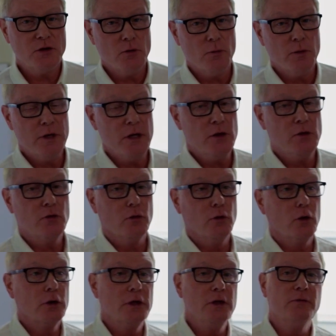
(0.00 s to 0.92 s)
that we need to
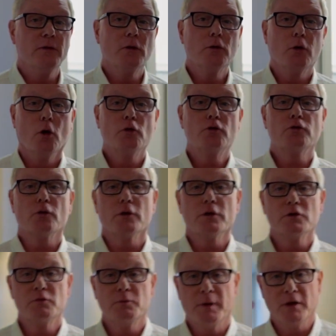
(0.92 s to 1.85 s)
look even closer
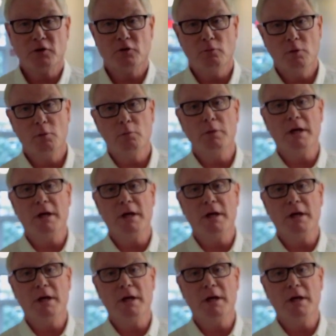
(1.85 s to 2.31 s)
at a specimen